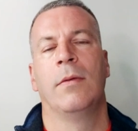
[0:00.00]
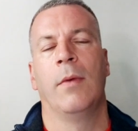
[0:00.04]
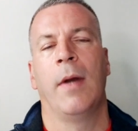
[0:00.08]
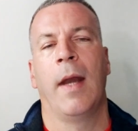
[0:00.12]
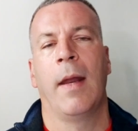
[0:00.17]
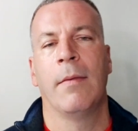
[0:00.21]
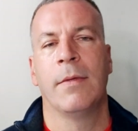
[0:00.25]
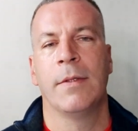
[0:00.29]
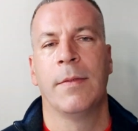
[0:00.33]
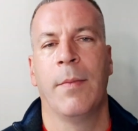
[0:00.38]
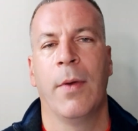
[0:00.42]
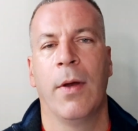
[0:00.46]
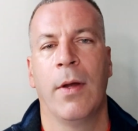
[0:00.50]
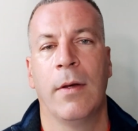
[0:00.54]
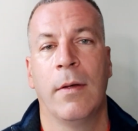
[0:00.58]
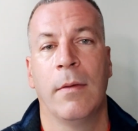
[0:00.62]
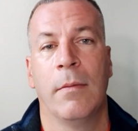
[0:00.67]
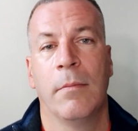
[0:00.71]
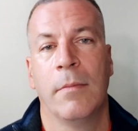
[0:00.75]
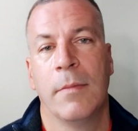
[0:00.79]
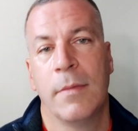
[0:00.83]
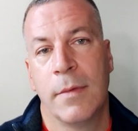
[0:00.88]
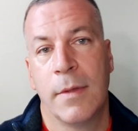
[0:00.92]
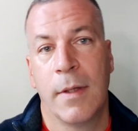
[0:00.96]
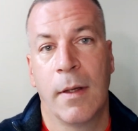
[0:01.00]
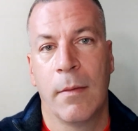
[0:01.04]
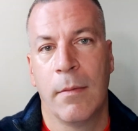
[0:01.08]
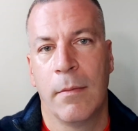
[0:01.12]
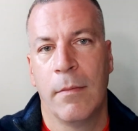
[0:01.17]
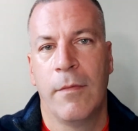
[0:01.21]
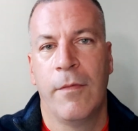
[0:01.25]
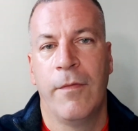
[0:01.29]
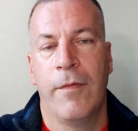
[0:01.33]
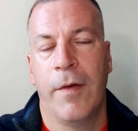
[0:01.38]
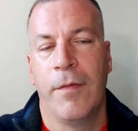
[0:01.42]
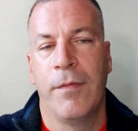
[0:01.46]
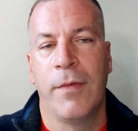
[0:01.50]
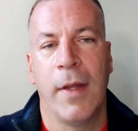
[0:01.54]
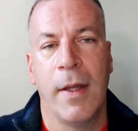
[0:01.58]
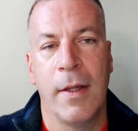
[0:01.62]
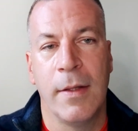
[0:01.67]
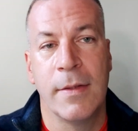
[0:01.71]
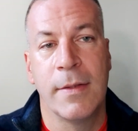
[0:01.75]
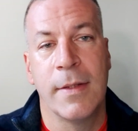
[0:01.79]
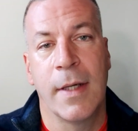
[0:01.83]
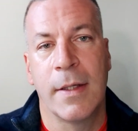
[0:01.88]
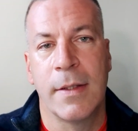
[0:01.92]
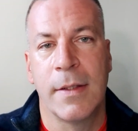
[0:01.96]
when I was about
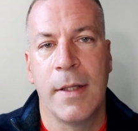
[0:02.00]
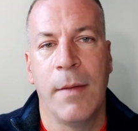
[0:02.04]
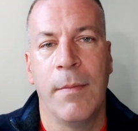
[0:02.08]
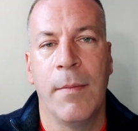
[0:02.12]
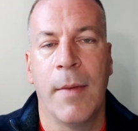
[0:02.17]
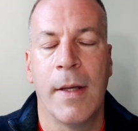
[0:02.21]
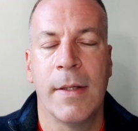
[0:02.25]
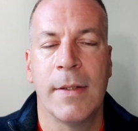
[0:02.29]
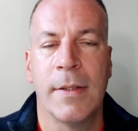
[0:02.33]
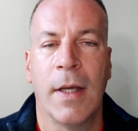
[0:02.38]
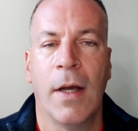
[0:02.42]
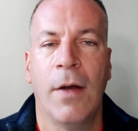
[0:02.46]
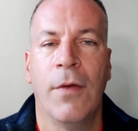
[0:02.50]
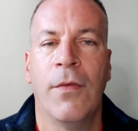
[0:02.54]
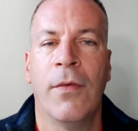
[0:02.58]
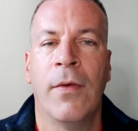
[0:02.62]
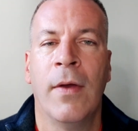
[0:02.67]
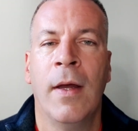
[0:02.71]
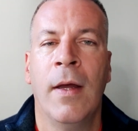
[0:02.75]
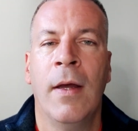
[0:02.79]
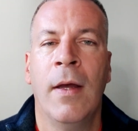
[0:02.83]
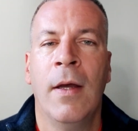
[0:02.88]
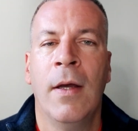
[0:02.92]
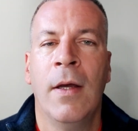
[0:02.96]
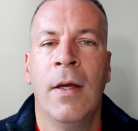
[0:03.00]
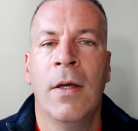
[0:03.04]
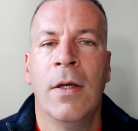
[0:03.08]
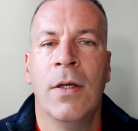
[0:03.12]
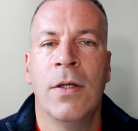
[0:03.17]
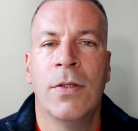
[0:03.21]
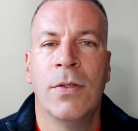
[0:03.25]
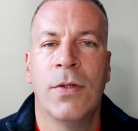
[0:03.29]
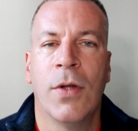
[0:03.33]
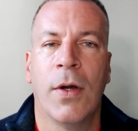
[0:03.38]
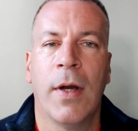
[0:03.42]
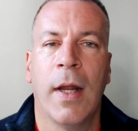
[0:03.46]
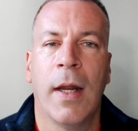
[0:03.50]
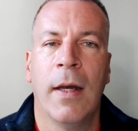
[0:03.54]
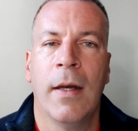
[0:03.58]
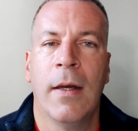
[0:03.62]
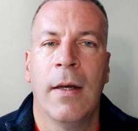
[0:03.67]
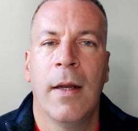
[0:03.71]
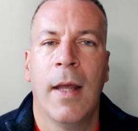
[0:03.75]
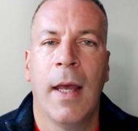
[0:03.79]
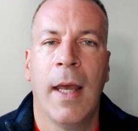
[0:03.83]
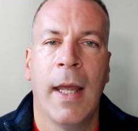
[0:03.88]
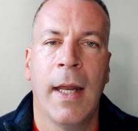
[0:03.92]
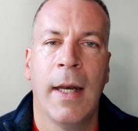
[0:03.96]
15, 16 myself,
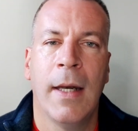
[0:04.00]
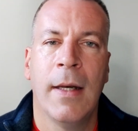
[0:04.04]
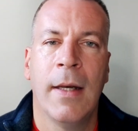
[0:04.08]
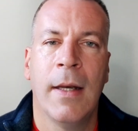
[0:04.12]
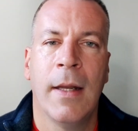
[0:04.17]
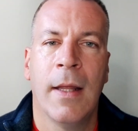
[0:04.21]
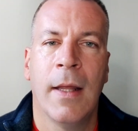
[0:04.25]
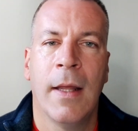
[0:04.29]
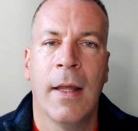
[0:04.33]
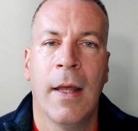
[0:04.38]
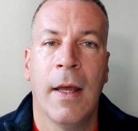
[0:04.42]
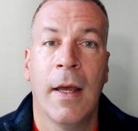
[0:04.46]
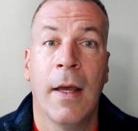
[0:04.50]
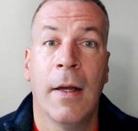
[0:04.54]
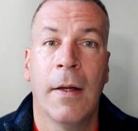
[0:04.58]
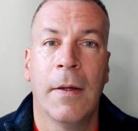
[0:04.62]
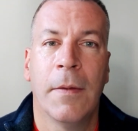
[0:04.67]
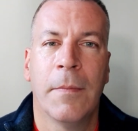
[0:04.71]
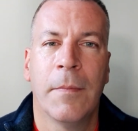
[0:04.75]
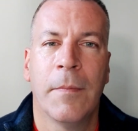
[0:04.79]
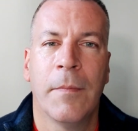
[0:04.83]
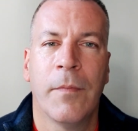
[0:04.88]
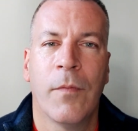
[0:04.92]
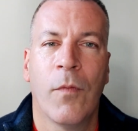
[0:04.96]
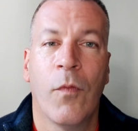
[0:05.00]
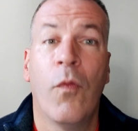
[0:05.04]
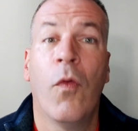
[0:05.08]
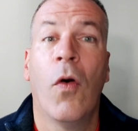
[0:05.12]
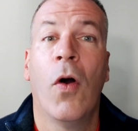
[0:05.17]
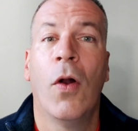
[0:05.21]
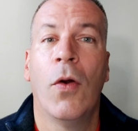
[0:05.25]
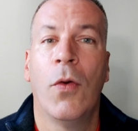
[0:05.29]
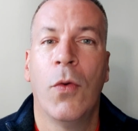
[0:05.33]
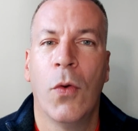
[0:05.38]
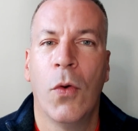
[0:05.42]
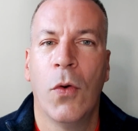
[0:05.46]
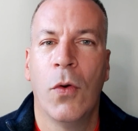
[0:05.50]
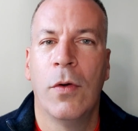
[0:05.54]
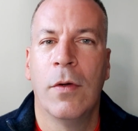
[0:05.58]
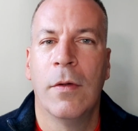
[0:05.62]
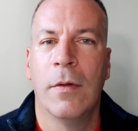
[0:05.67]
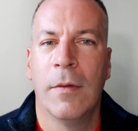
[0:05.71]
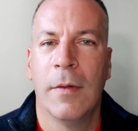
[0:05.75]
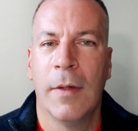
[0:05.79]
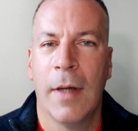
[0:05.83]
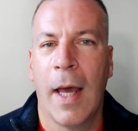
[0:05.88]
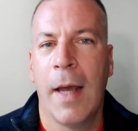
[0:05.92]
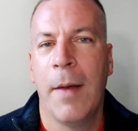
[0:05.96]
studying in Foyle Road
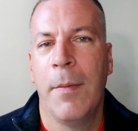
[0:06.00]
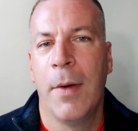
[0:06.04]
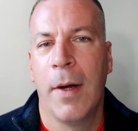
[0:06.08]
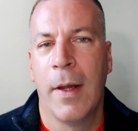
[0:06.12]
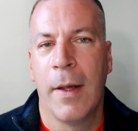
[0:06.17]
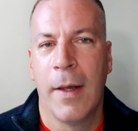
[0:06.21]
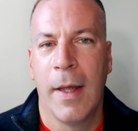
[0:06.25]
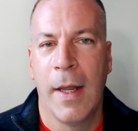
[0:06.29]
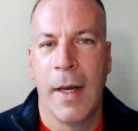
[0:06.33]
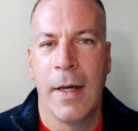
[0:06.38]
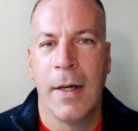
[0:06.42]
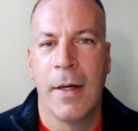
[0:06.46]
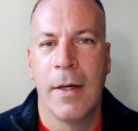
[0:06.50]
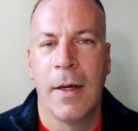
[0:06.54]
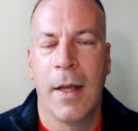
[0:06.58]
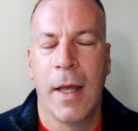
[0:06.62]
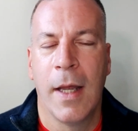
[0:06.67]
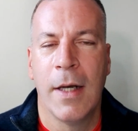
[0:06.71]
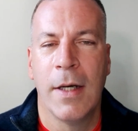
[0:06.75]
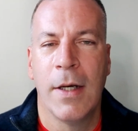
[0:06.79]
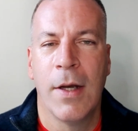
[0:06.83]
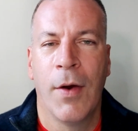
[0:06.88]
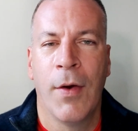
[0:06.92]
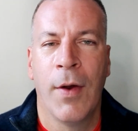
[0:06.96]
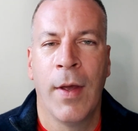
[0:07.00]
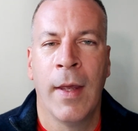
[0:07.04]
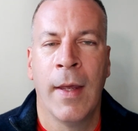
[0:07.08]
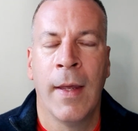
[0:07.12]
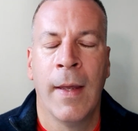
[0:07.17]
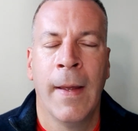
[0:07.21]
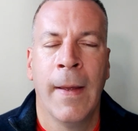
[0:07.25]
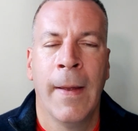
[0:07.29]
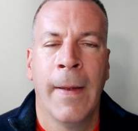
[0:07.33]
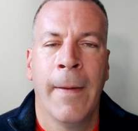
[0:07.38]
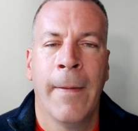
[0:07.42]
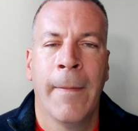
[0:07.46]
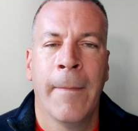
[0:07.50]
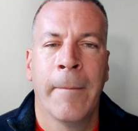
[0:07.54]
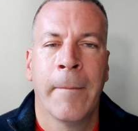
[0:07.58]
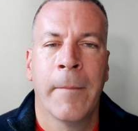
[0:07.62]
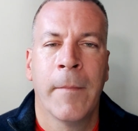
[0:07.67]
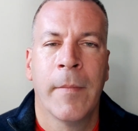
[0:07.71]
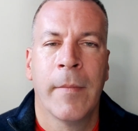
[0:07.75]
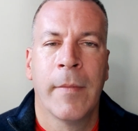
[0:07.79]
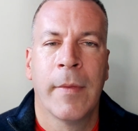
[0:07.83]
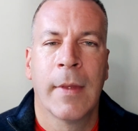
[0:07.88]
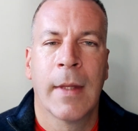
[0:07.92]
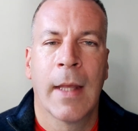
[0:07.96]
Library in Derry.
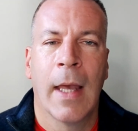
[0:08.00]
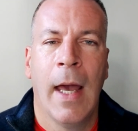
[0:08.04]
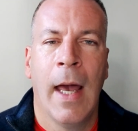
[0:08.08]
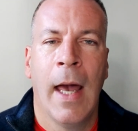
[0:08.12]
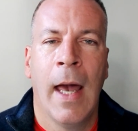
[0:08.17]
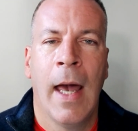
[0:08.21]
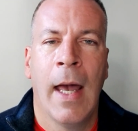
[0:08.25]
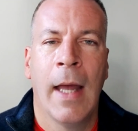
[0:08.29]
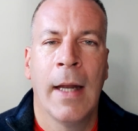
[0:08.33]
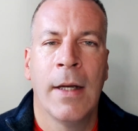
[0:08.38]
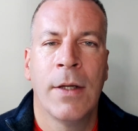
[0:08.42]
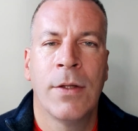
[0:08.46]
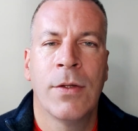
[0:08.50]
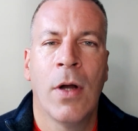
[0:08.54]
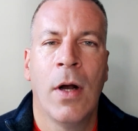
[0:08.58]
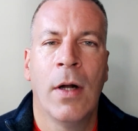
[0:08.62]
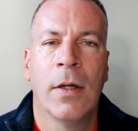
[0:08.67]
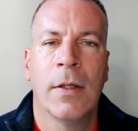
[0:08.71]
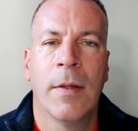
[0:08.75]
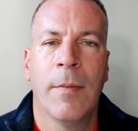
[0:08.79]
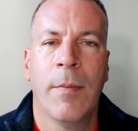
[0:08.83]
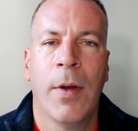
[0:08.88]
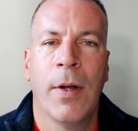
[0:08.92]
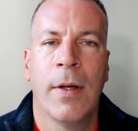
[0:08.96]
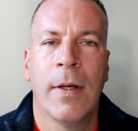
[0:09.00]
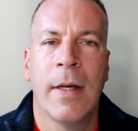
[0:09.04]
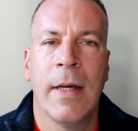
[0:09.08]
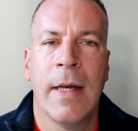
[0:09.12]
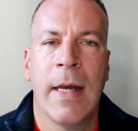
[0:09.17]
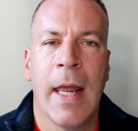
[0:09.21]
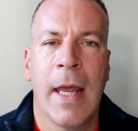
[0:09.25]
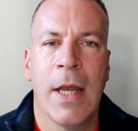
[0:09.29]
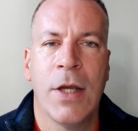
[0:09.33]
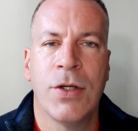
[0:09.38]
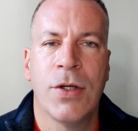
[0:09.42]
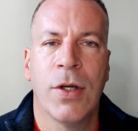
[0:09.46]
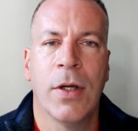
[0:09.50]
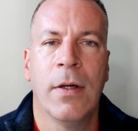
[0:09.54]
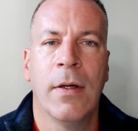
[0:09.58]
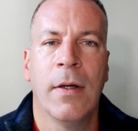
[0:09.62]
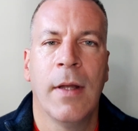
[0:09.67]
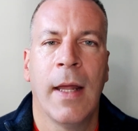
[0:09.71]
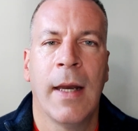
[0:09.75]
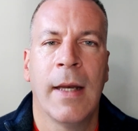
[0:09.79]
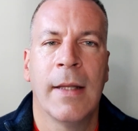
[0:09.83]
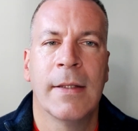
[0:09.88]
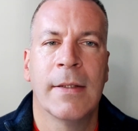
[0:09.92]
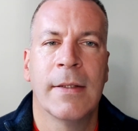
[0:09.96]
And he talked about nation
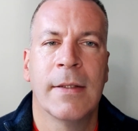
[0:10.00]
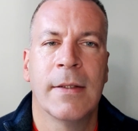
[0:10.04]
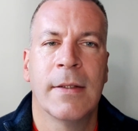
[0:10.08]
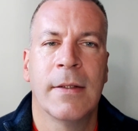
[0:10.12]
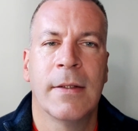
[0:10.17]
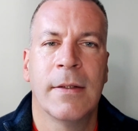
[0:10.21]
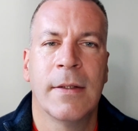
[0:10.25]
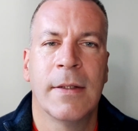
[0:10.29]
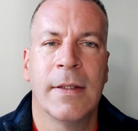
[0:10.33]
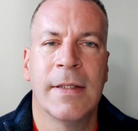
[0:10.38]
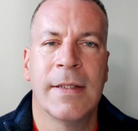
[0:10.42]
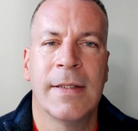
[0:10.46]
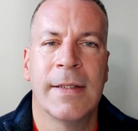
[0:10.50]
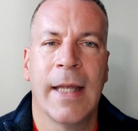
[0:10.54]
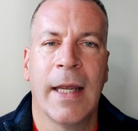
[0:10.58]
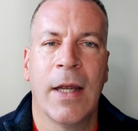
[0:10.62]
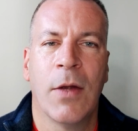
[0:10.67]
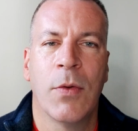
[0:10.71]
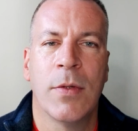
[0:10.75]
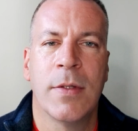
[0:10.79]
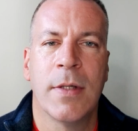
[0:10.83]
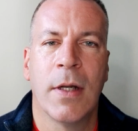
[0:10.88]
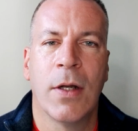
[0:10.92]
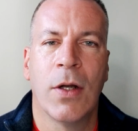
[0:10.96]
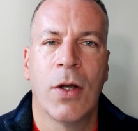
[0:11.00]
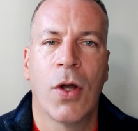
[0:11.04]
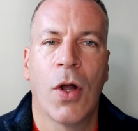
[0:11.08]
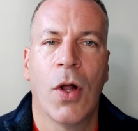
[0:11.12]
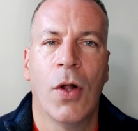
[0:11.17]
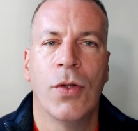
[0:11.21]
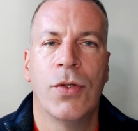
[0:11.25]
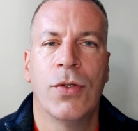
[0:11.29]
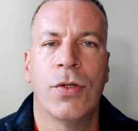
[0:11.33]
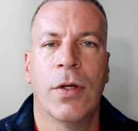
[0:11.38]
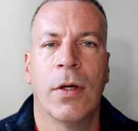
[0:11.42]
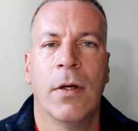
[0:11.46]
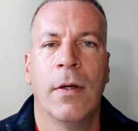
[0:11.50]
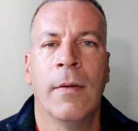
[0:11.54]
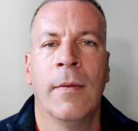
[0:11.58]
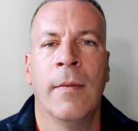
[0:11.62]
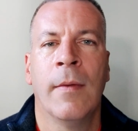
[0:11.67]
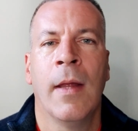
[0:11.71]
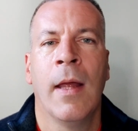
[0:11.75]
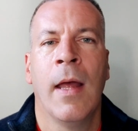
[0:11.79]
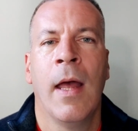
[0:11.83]
and its distinguishing culture